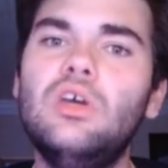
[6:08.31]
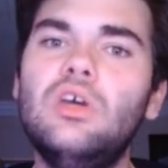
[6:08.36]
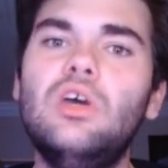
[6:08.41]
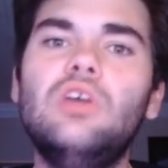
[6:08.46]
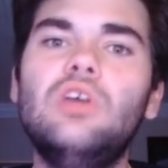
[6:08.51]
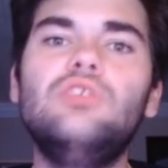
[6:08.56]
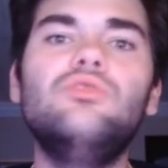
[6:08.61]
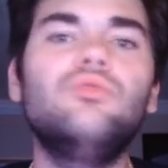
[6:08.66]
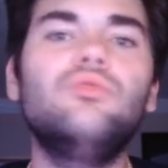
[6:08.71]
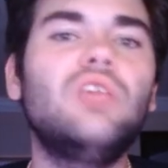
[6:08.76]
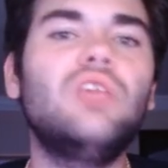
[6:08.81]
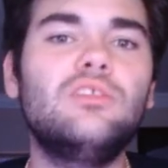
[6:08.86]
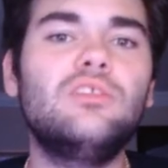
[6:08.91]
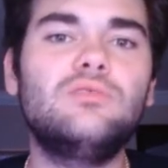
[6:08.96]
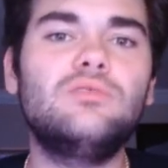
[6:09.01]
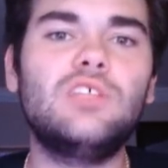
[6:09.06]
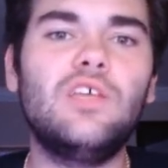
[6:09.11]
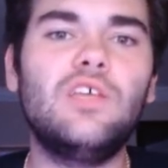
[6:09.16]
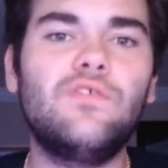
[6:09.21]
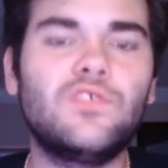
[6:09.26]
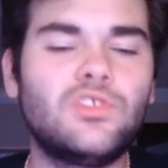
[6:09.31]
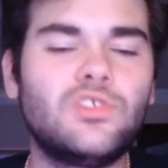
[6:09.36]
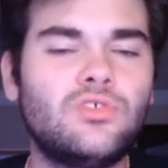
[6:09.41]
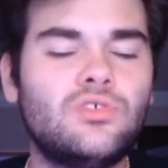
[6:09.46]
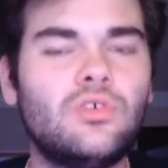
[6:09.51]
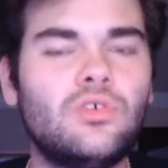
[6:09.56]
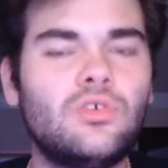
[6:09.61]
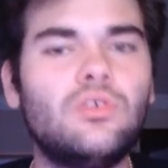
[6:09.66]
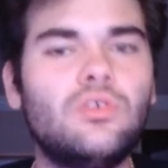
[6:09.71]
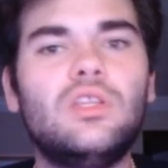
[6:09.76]
You can't say for
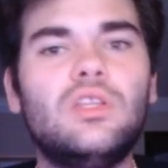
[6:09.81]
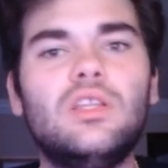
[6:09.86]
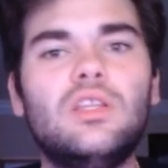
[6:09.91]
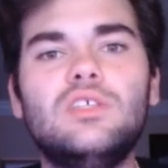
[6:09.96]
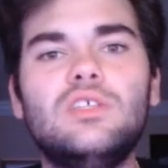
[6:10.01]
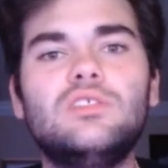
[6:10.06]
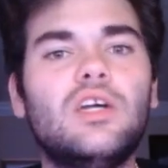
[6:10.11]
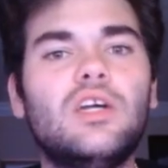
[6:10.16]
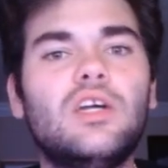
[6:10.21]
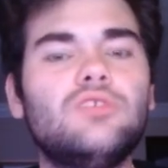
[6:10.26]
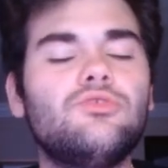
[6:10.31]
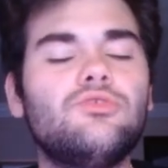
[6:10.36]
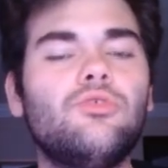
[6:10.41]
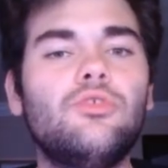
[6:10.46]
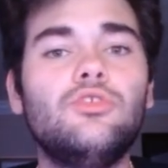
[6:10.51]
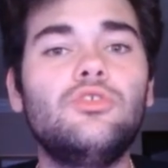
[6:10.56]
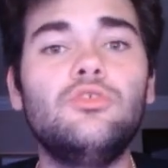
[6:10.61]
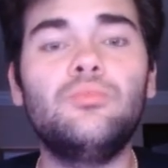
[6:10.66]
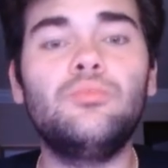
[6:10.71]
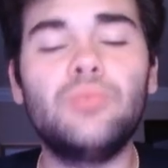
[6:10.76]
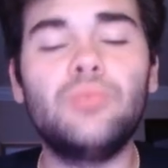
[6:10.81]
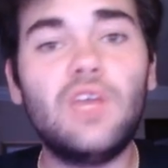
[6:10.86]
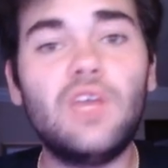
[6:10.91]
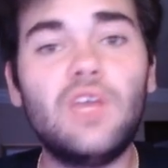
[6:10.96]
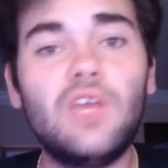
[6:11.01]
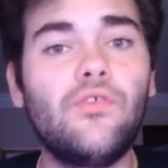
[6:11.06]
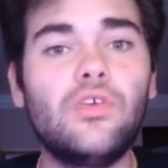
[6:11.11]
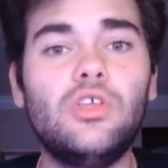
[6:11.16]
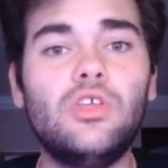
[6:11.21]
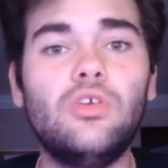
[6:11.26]
certain that these guys are going to play
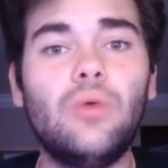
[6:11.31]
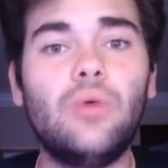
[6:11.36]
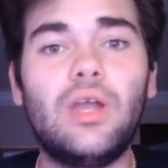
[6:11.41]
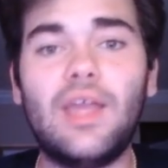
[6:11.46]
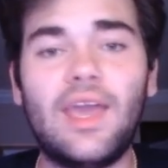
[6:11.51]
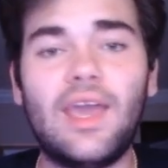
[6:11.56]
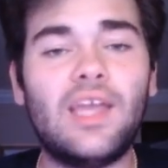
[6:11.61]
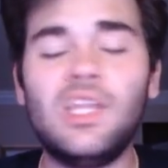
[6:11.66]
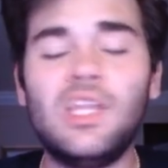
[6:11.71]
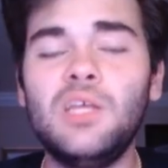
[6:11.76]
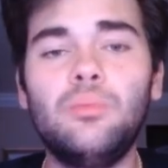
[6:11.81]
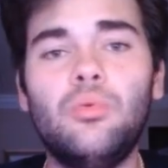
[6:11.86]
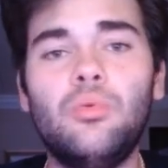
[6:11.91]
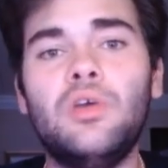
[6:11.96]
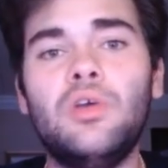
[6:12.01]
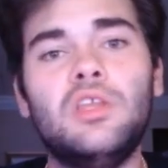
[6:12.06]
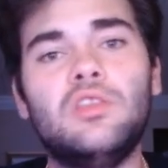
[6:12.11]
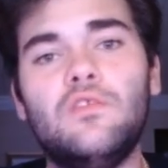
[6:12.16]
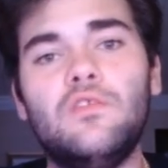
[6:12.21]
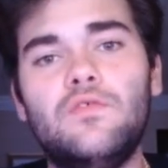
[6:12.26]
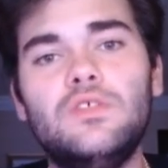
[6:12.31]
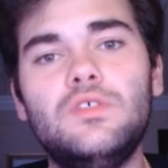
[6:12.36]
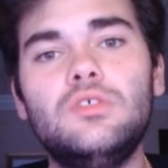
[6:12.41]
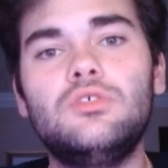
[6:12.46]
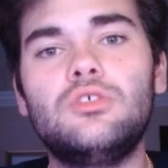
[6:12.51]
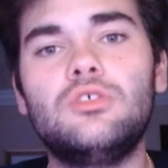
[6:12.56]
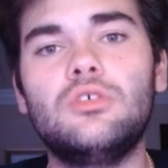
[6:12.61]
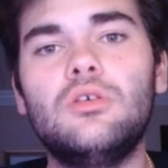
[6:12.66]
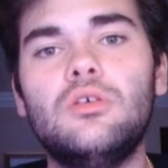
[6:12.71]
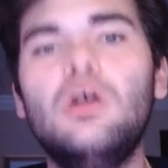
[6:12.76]
for you at any point in the
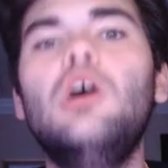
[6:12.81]
future.